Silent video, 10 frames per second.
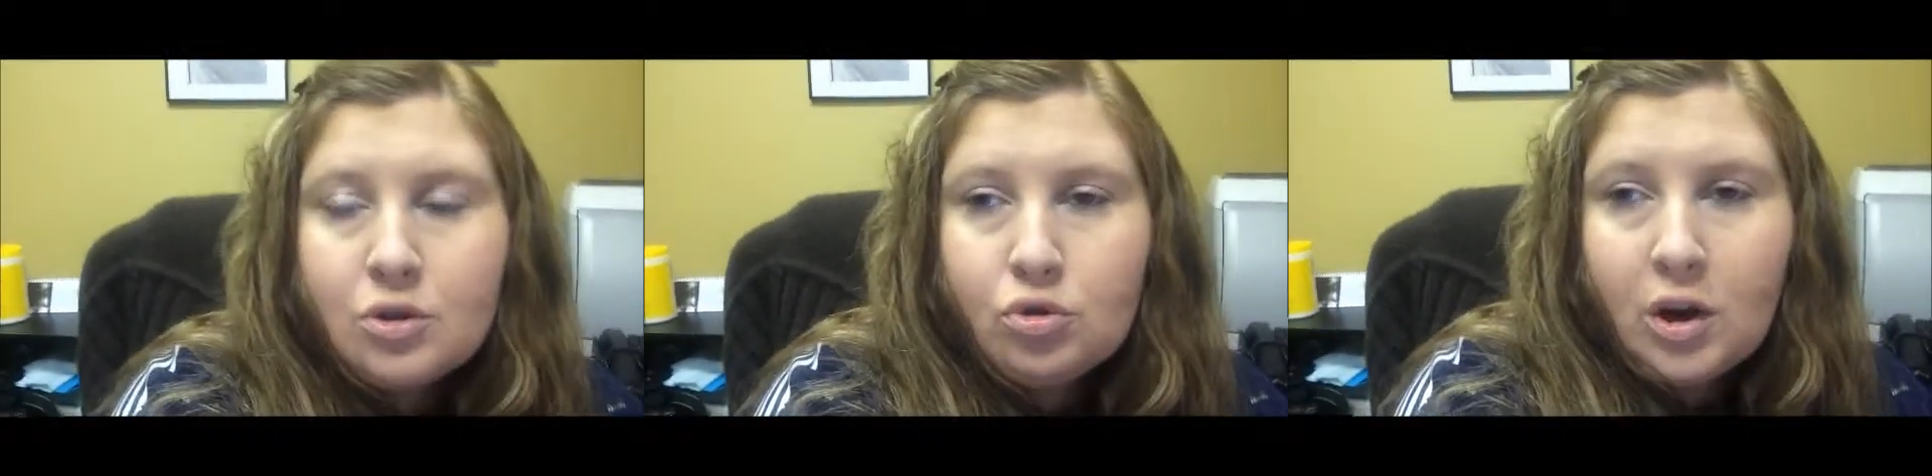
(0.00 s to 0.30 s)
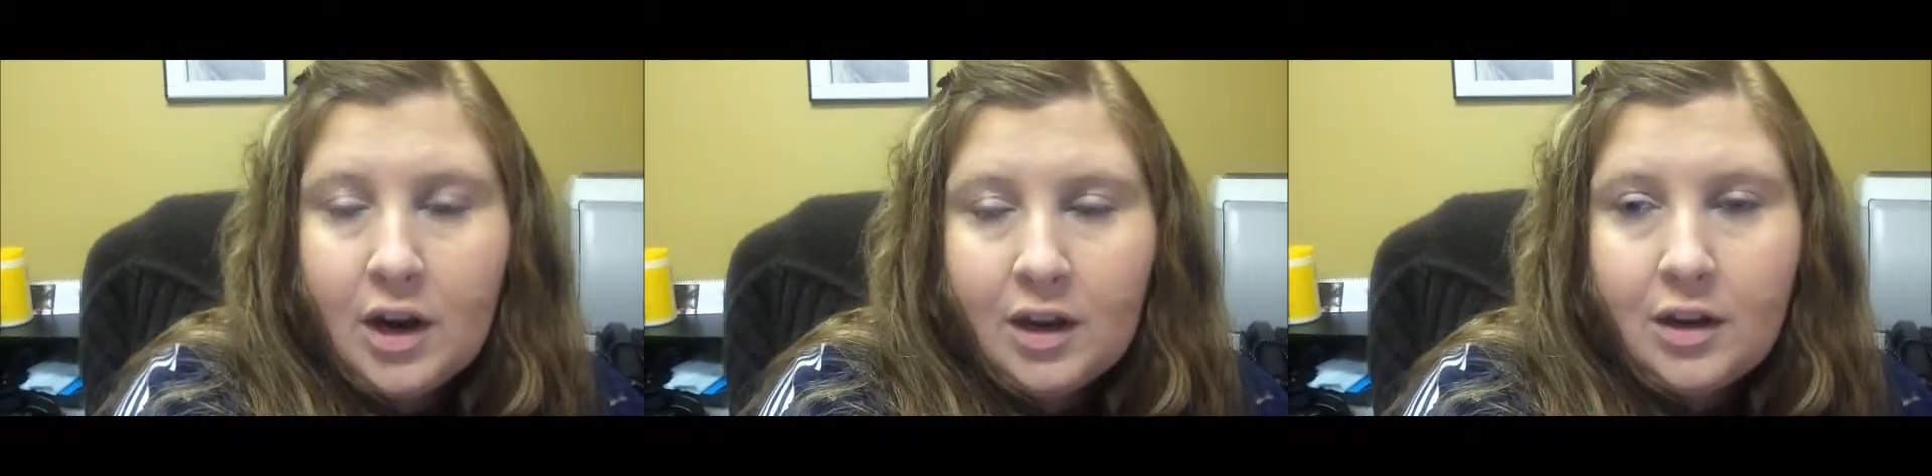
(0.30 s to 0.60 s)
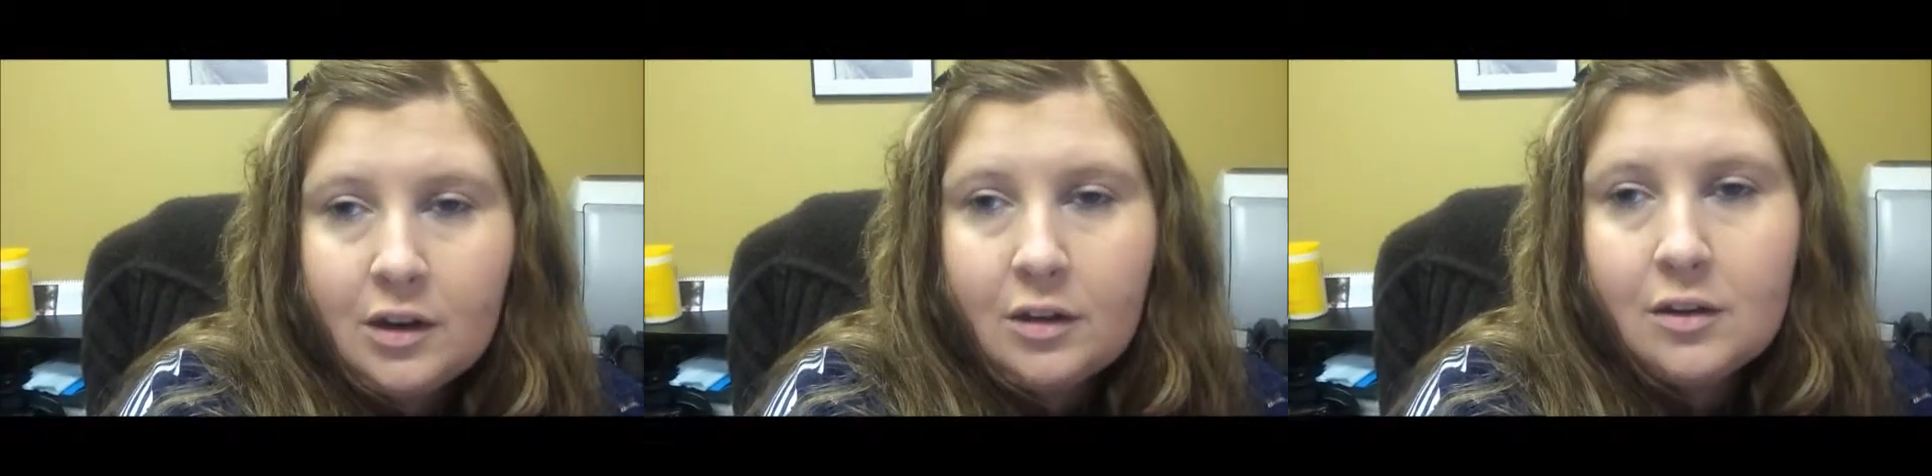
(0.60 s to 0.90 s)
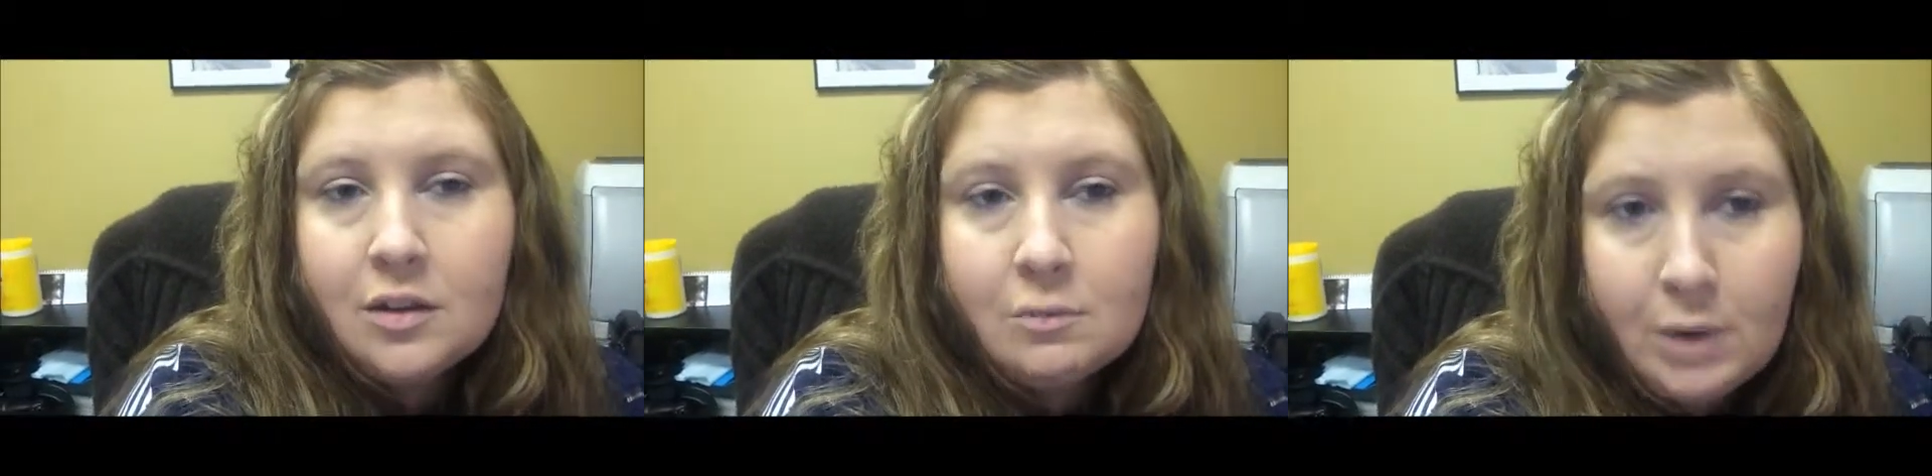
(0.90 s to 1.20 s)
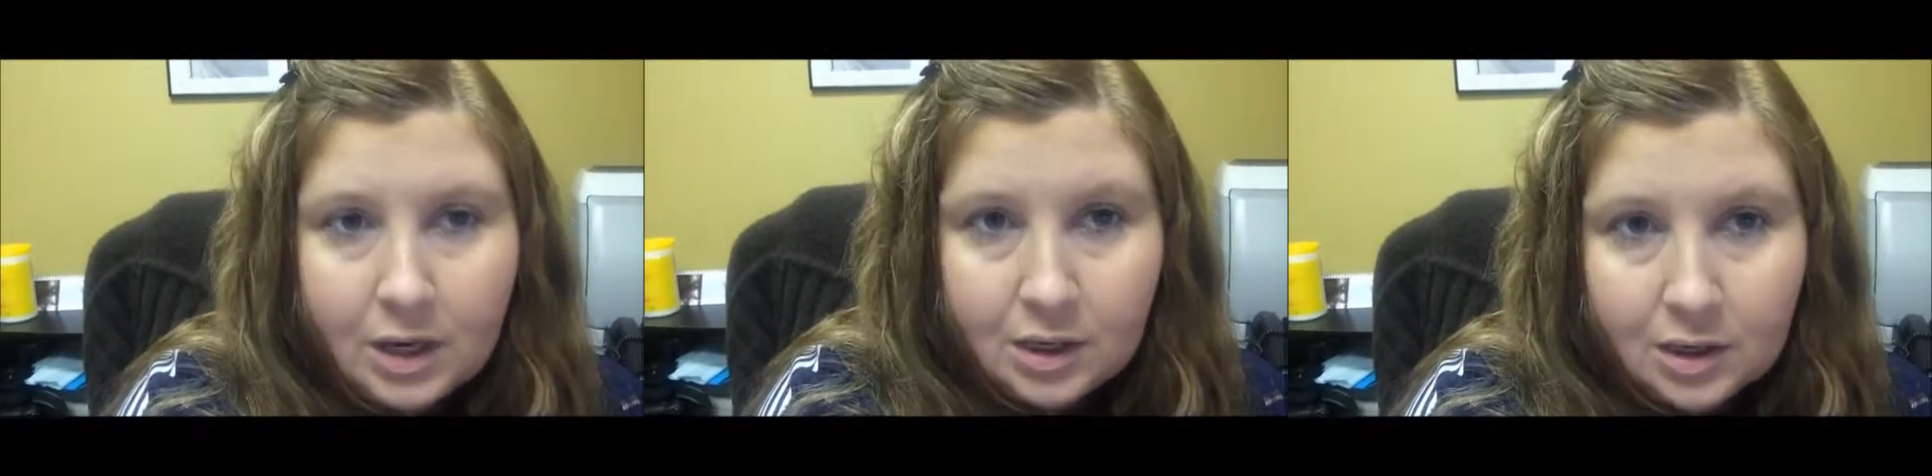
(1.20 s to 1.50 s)
tracking
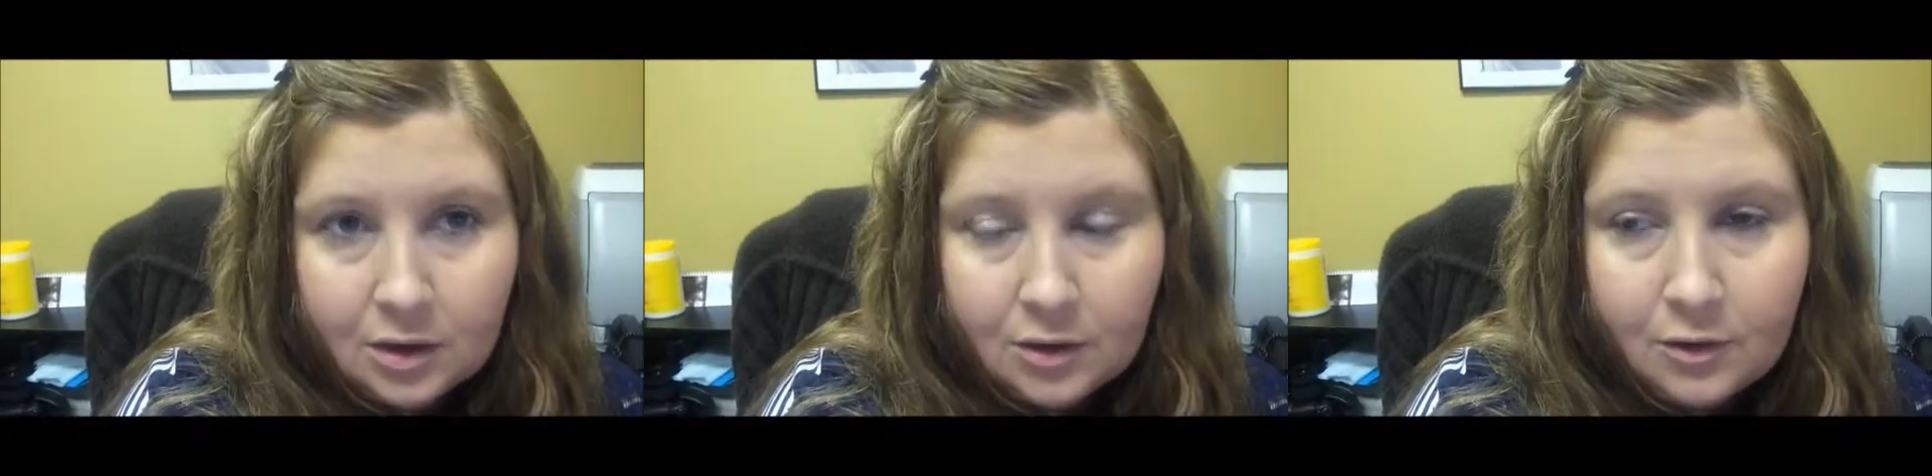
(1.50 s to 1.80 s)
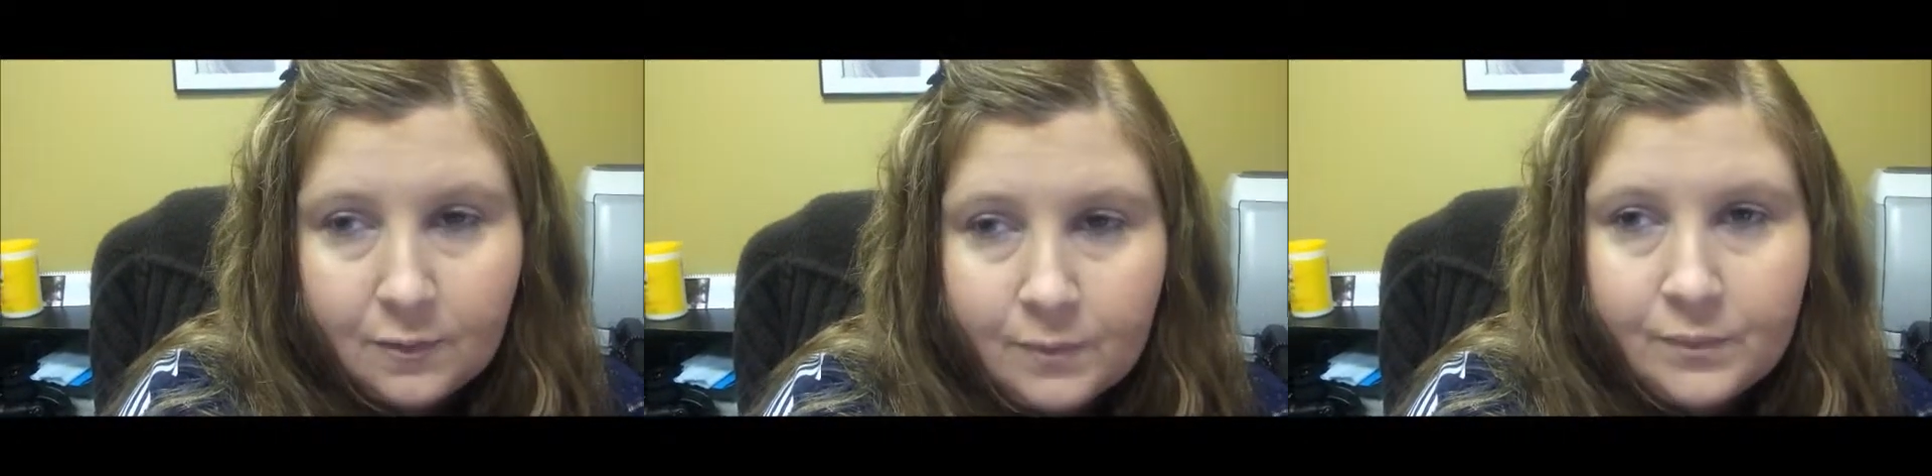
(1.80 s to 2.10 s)
my dinner.